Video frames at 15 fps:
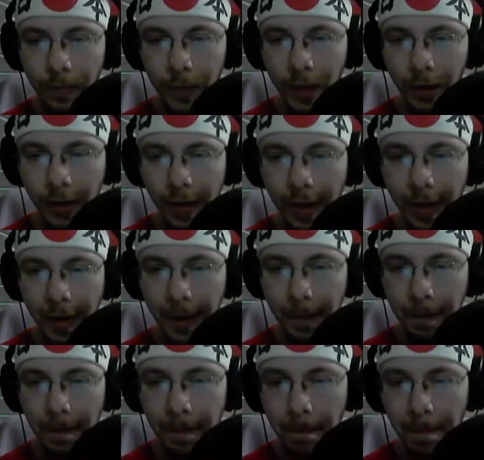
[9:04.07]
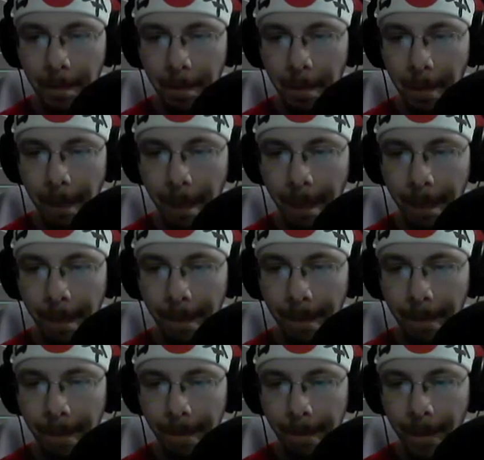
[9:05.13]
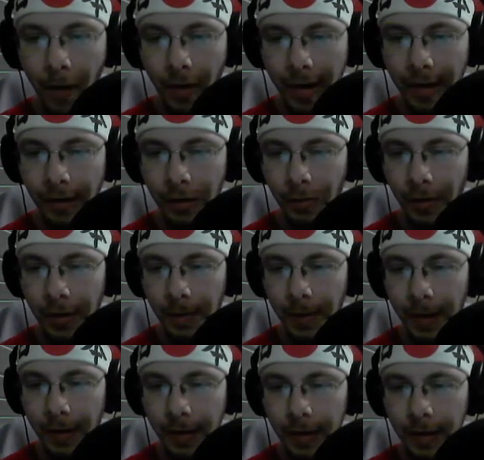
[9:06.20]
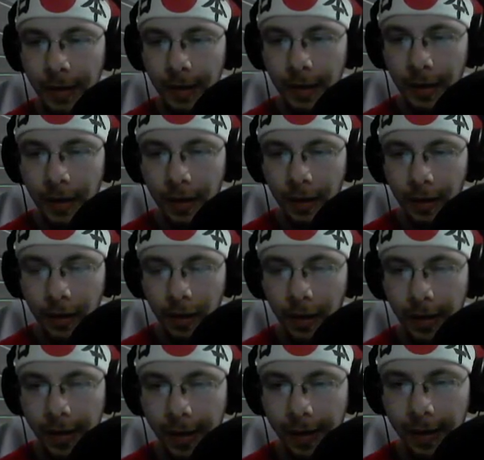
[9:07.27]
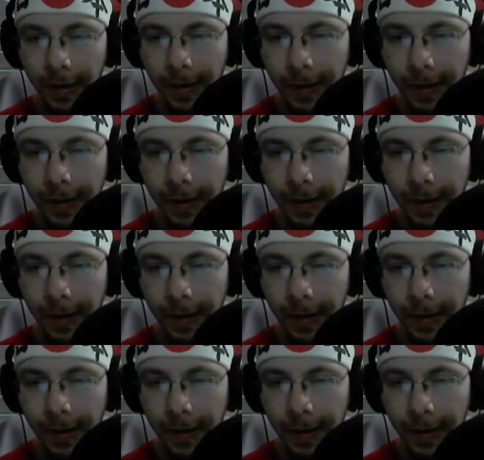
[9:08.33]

Okay. Oh, I can't go with him, yeah. Okay,